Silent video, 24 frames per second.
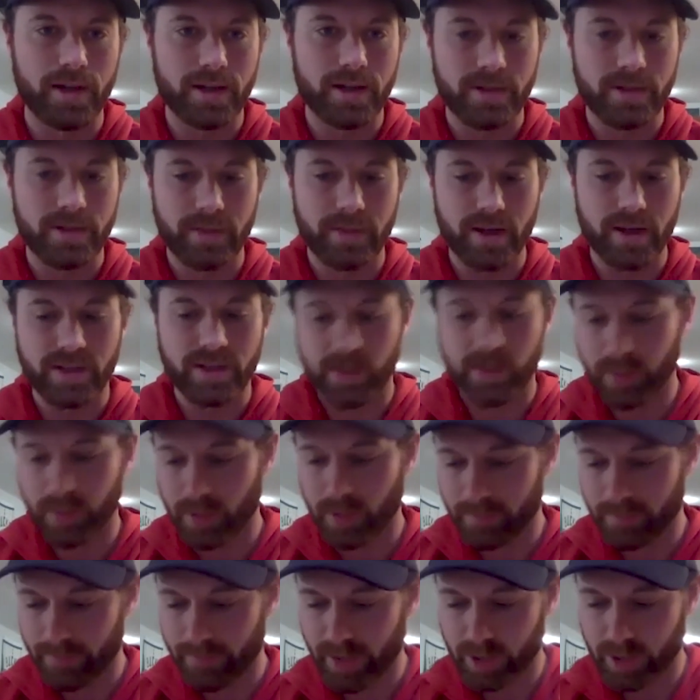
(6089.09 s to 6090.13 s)
a, a
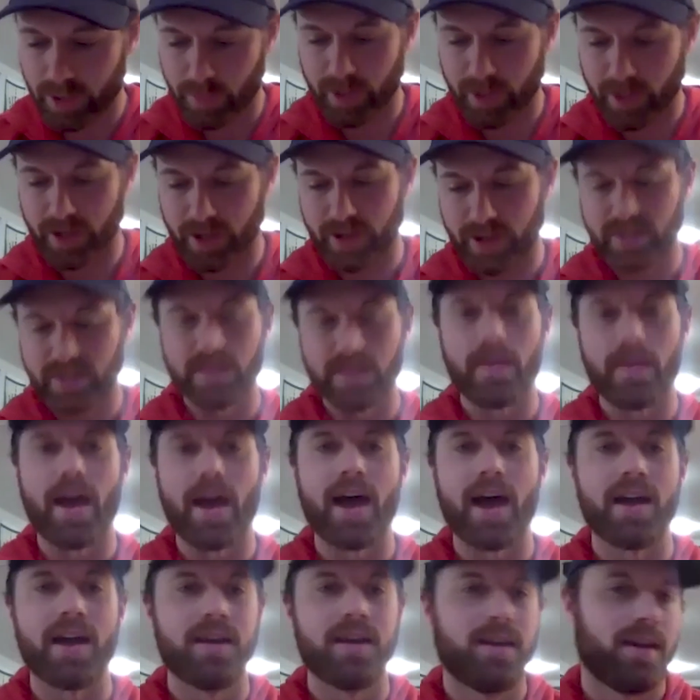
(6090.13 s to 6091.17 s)
similar experience in
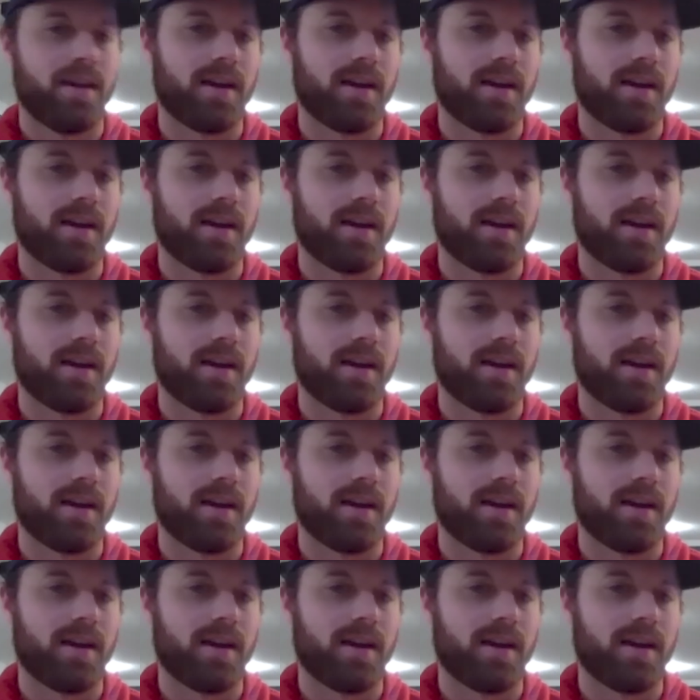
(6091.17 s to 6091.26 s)
that.